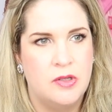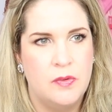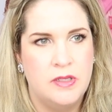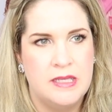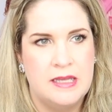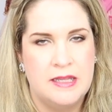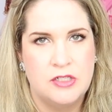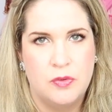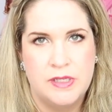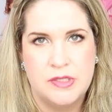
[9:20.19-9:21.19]
locally at like
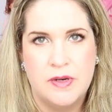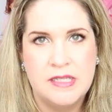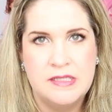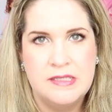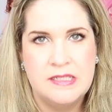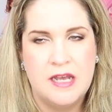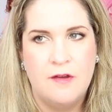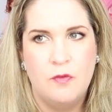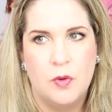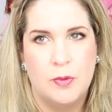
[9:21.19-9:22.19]
Toys R Us and
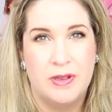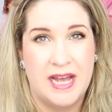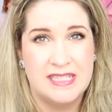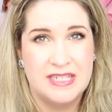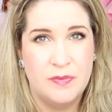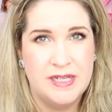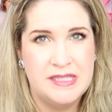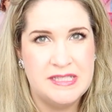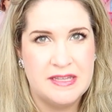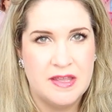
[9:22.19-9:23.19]
stuff were plastic
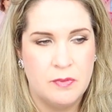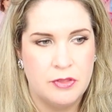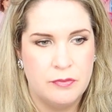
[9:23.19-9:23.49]
ones, and they were